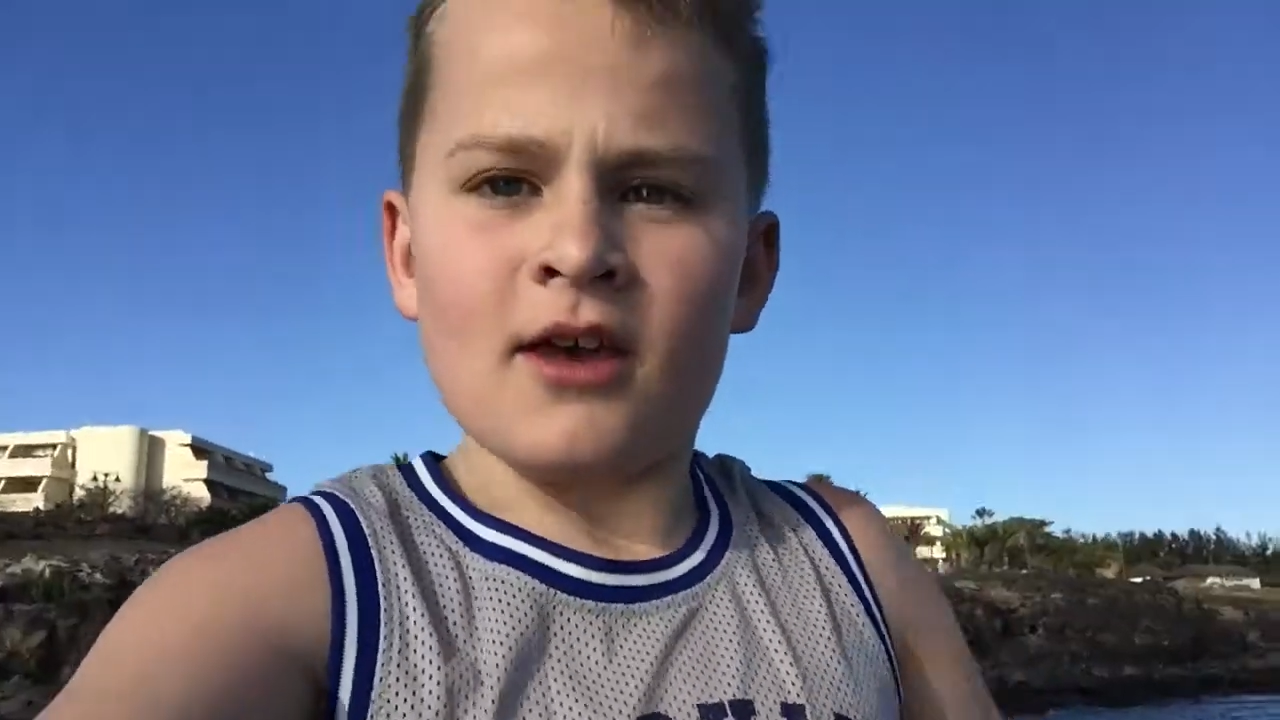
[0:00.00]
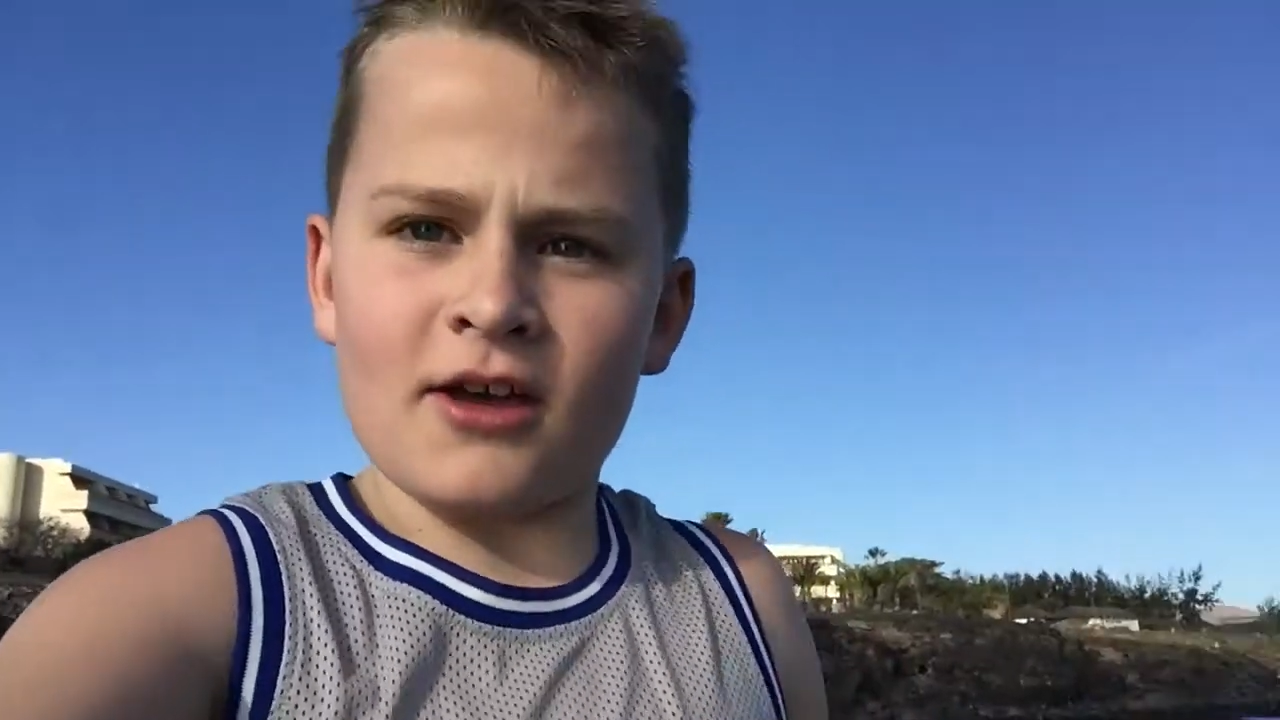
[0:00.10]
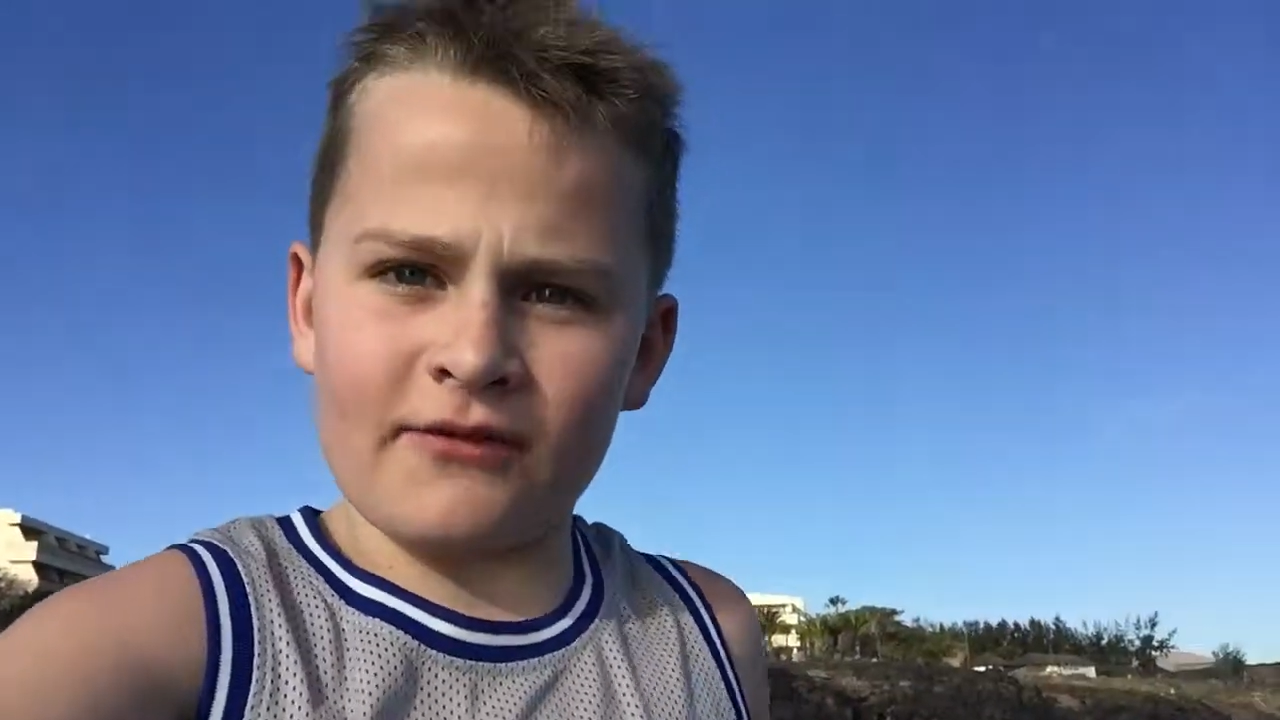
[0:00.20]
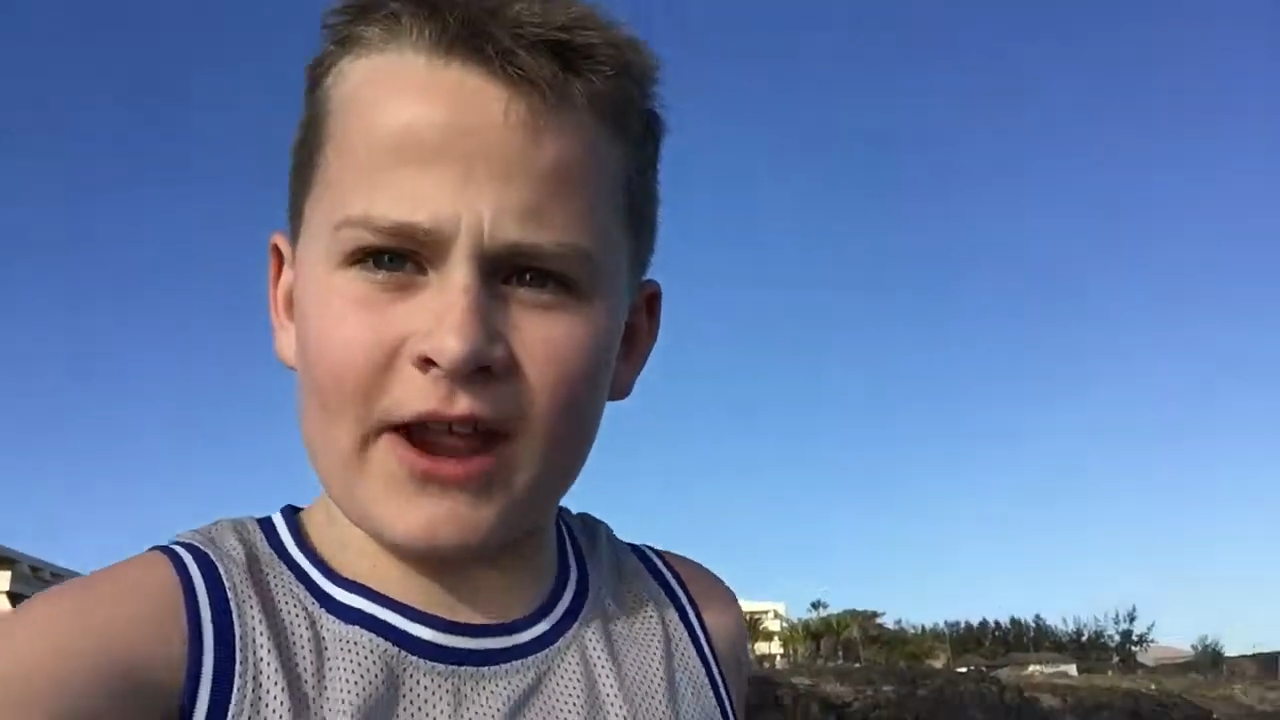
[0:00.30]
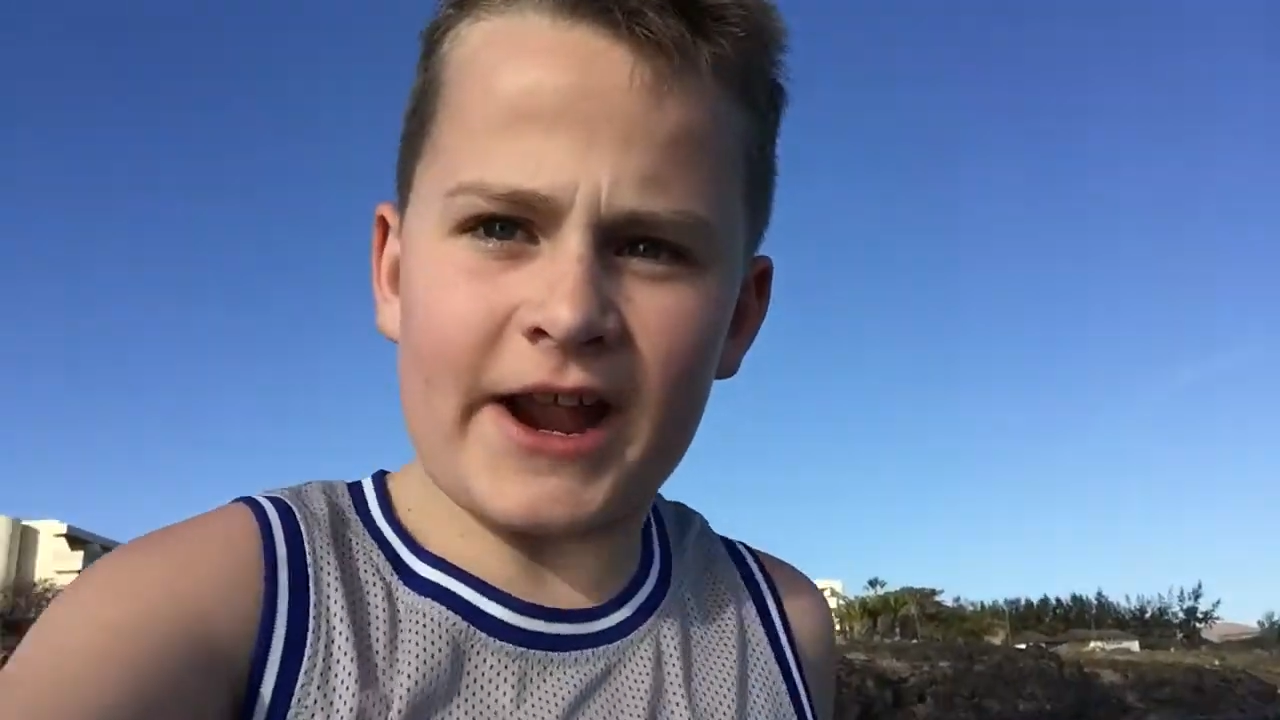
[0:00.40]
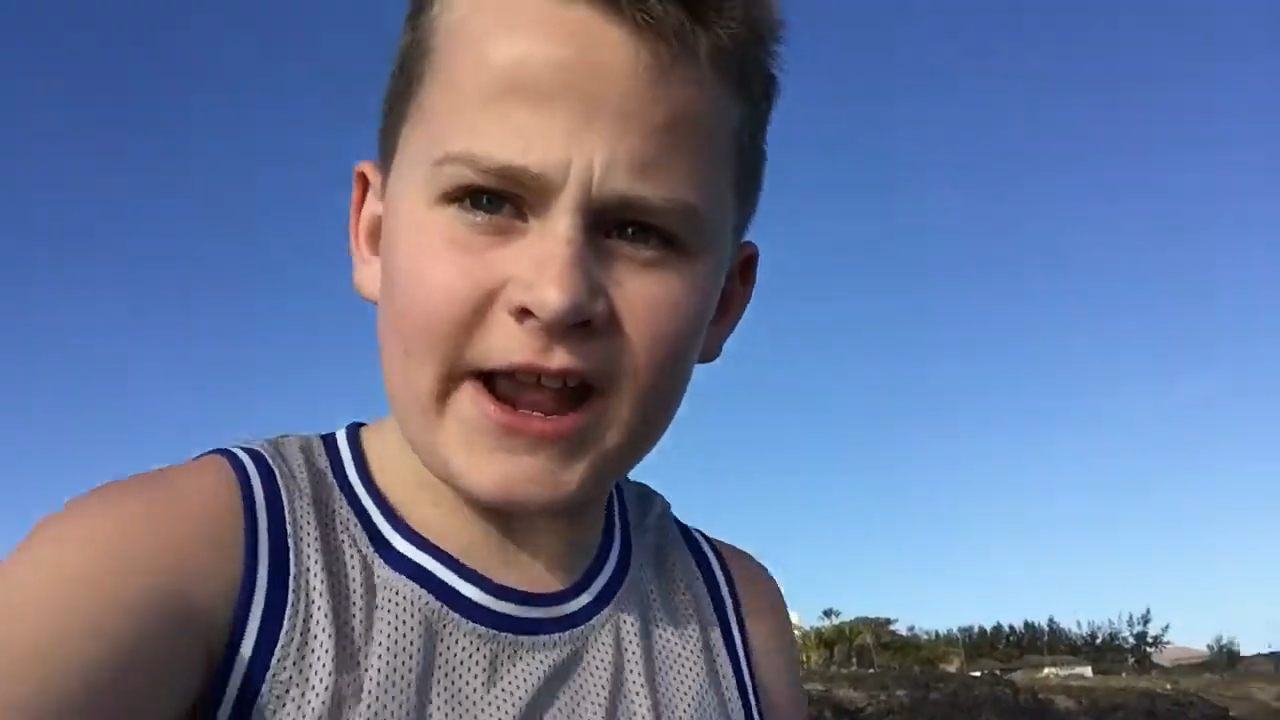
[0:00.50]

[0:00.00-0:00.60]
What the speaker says: I've